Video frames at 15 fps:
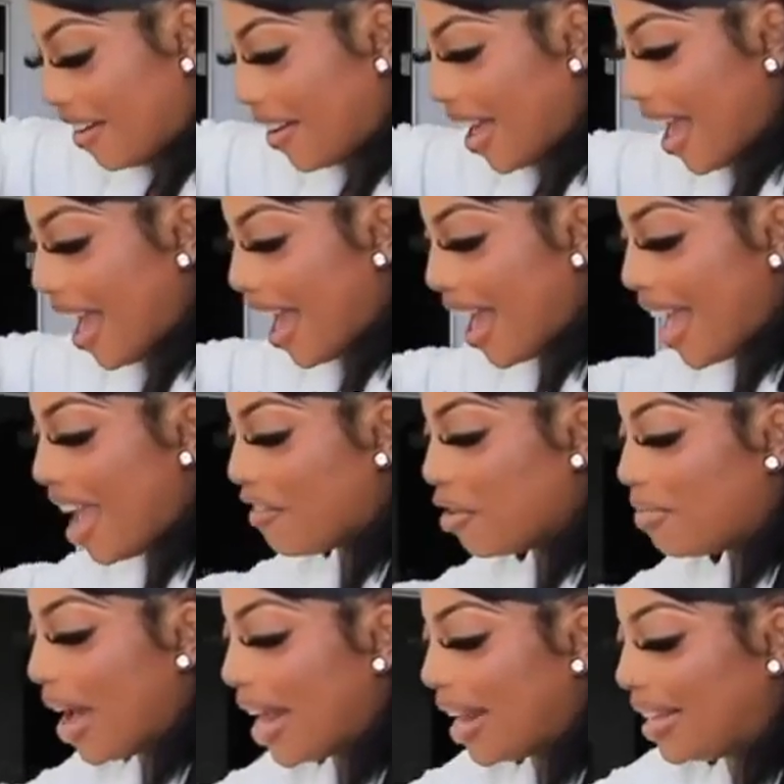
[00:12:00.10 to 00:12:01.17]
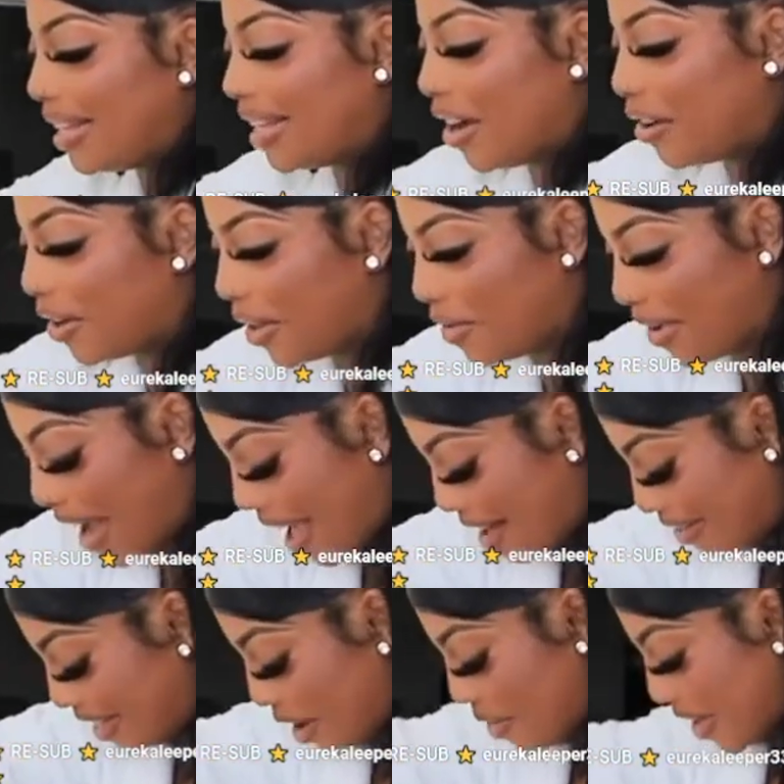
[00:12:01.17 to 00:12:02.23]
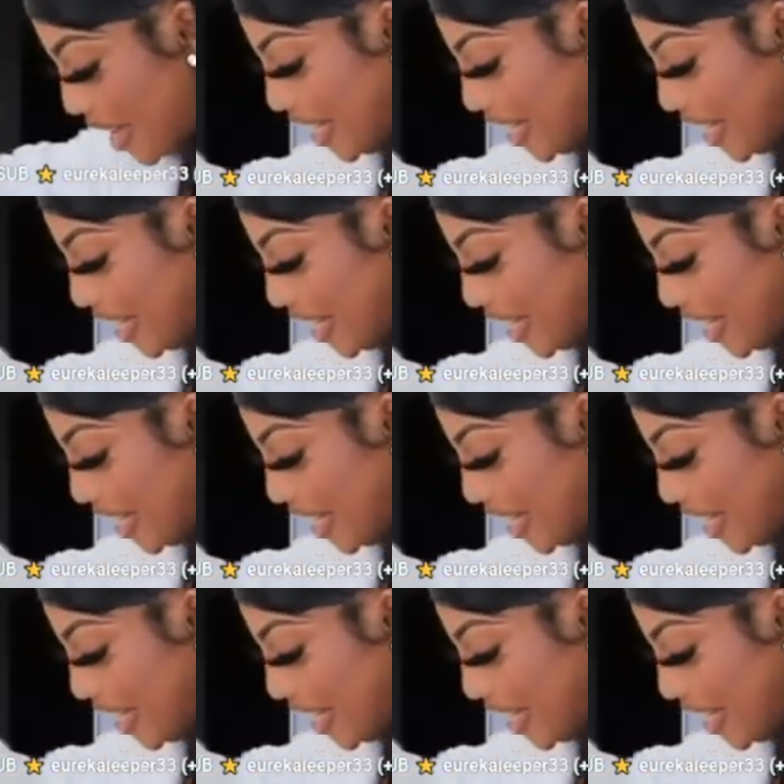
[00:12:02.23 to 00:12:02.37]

Okay, everybody circle around so we